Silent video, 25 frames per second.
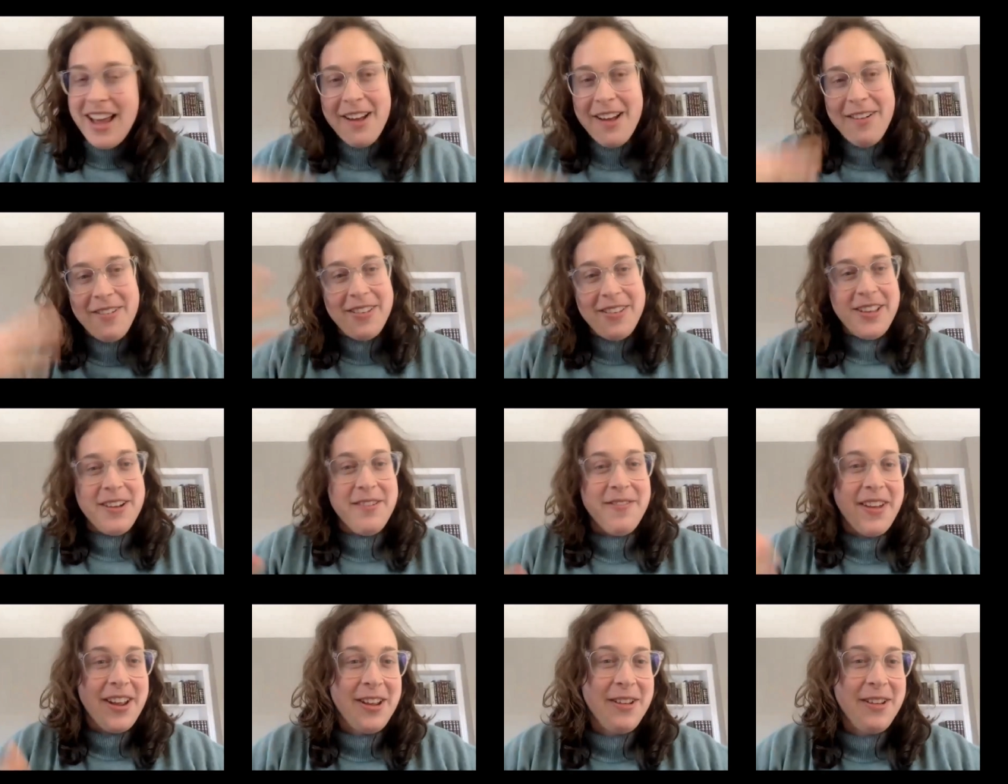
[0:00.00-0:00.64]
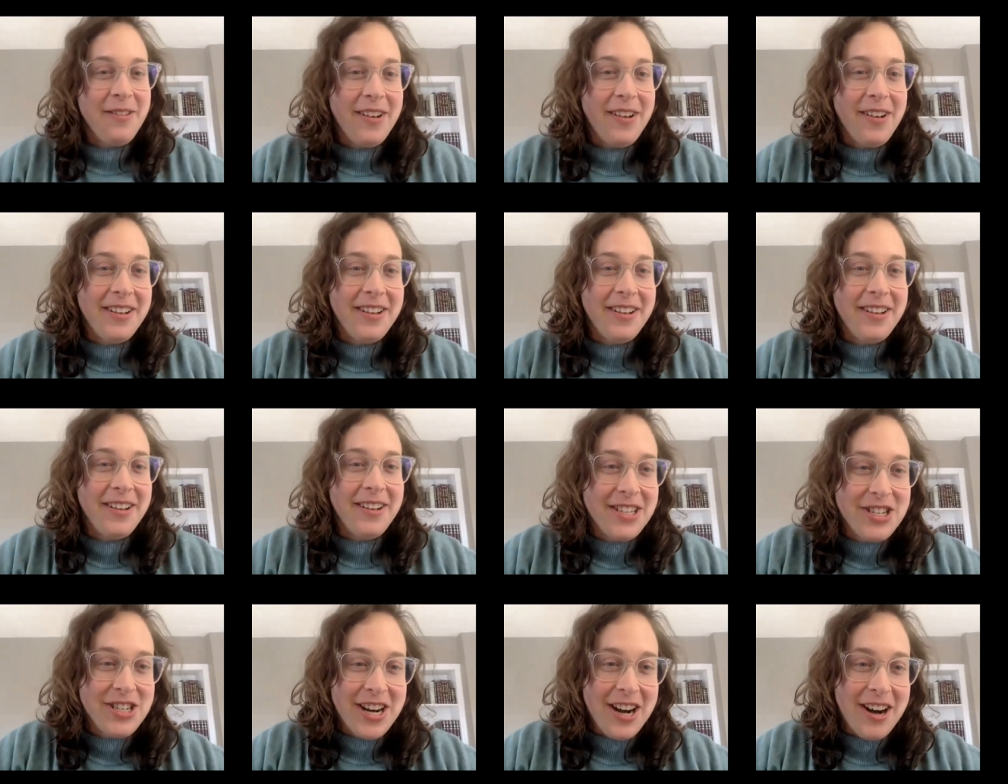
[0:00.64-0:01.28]
I really invite you all
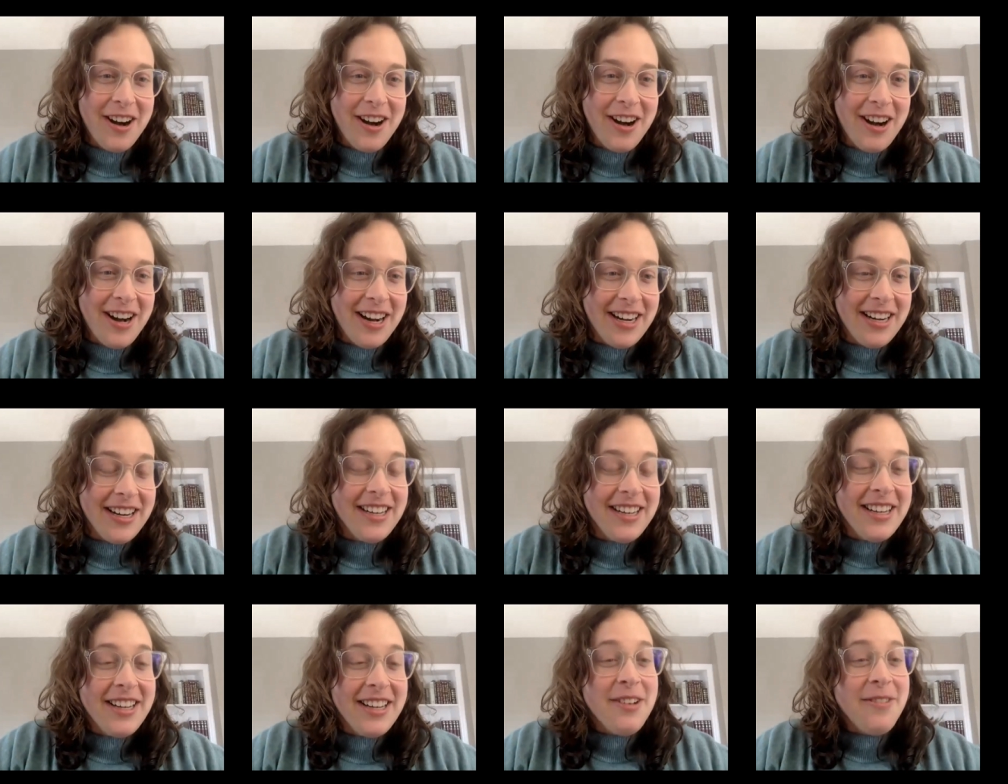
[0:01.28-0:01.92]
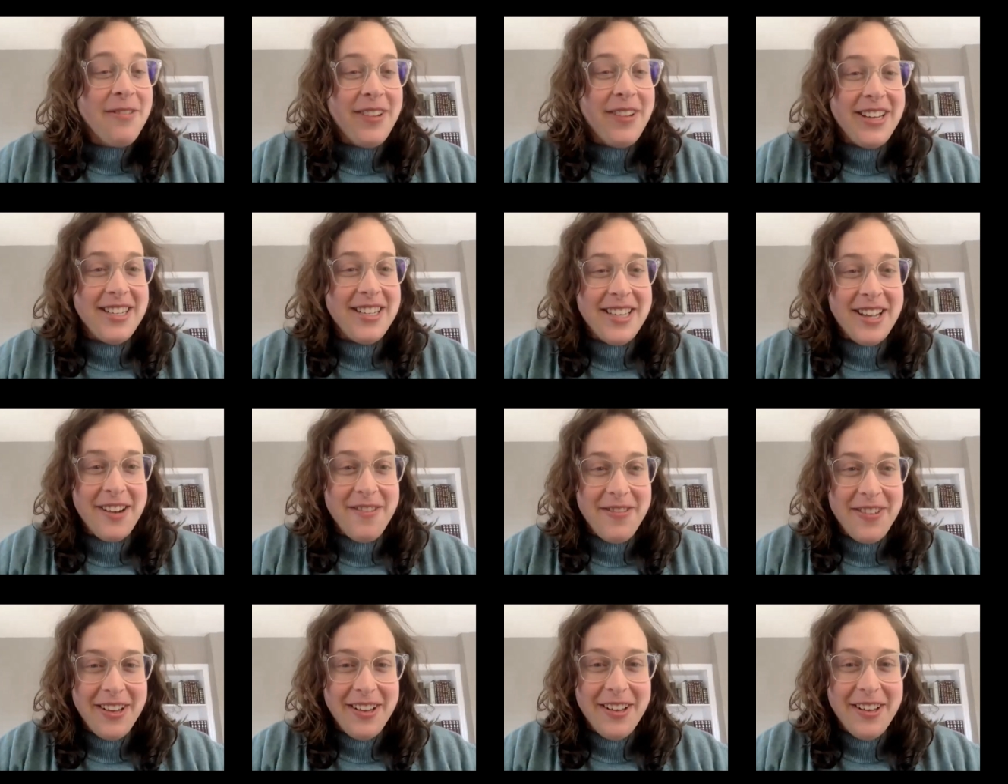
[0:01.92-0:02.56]
to share in
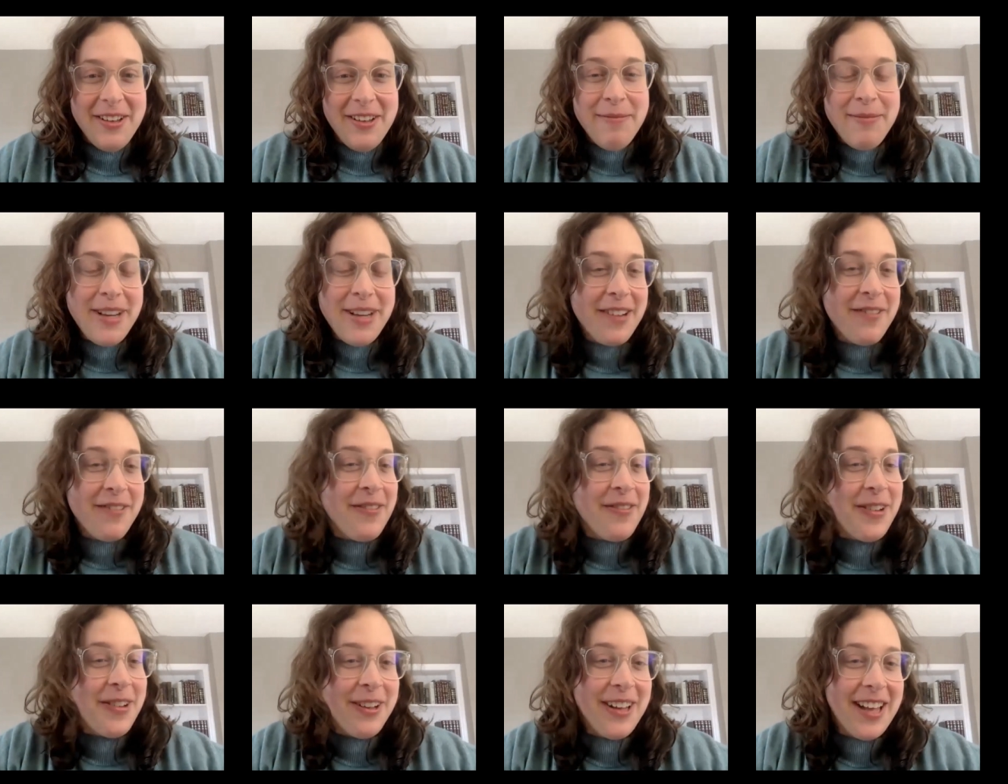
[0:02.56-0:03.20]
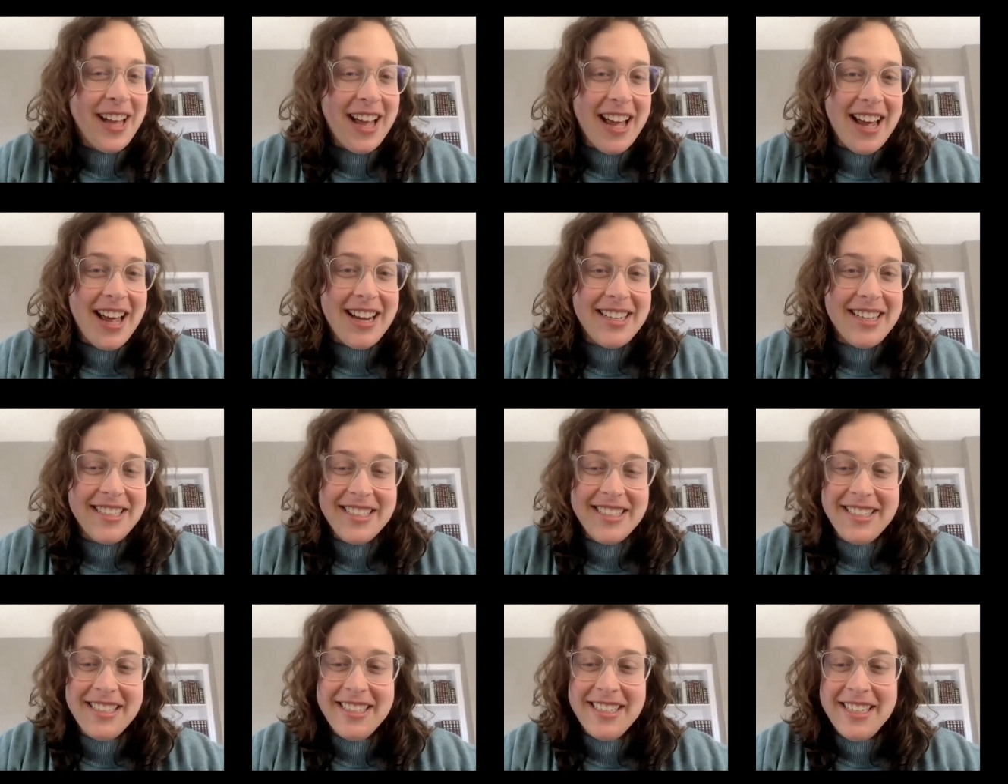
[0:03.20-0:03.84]
ways that feel meaningful
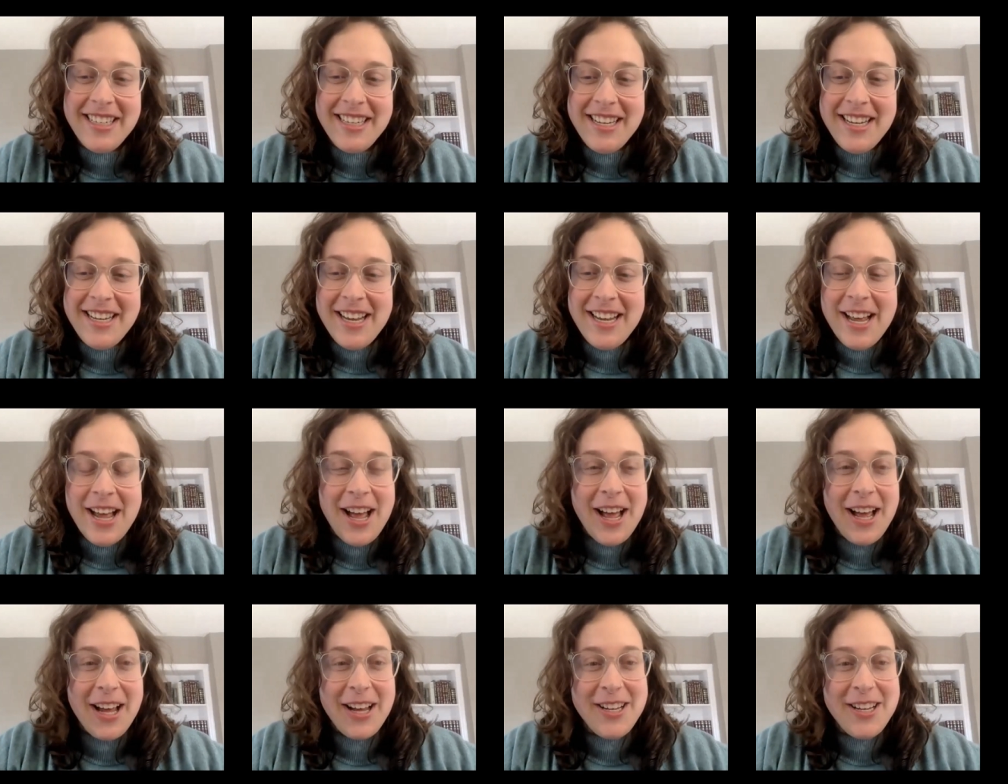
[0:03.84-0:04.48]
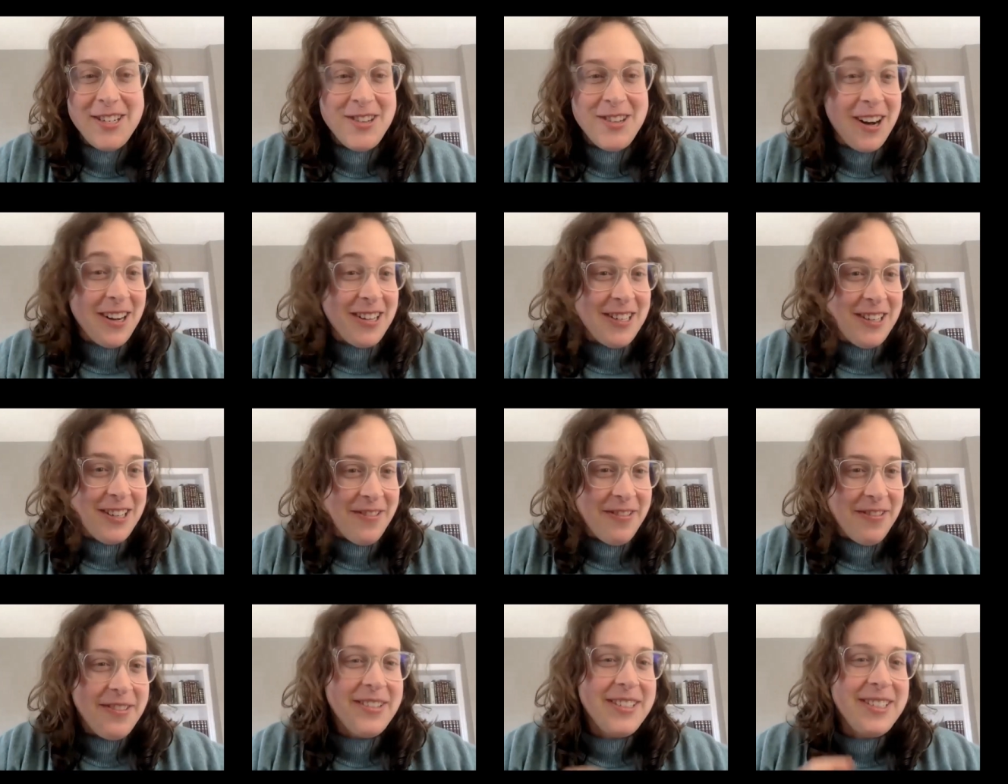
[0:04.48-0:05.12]
and uh, constructive.